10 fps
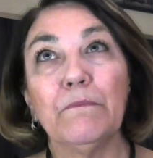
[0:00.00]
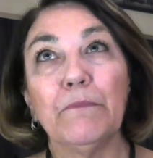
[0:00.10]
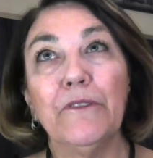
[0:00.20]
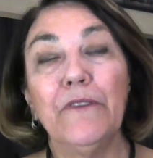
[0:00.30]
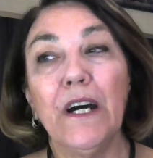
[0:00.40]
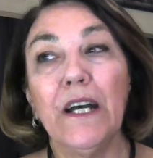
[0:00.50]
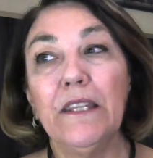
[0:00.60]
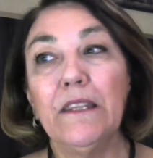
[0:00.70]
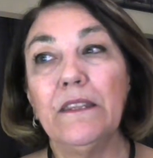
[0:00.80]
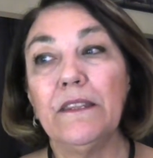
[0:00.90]

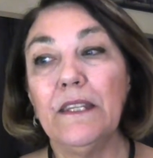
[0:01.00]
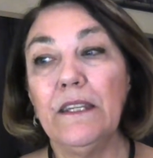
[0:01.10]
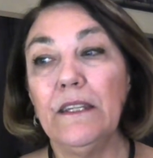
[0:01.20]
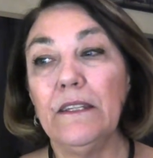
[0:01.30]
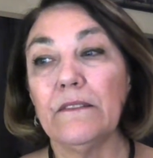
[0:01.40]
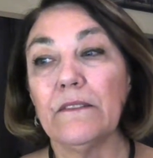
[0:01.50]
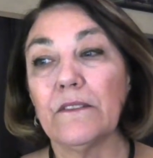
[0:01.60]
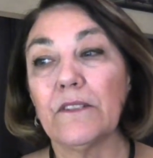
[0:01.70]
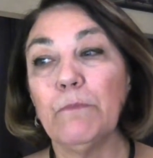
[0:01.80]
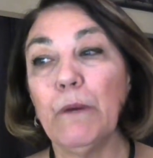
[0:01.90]
provide the
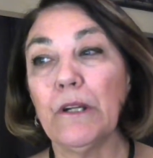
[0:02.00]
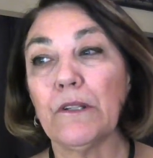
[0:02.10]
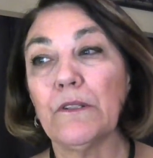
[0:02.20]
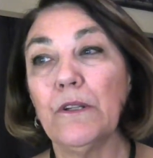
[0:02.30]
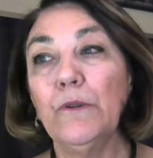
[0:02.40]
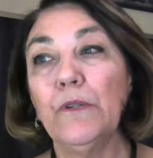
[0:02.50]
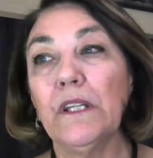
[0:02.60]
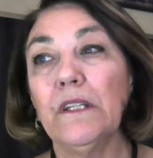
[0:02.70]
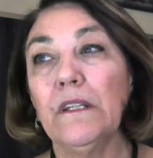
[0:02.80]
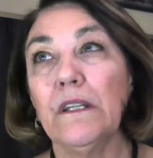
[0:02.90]
Spark
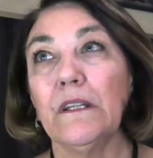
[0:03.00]
token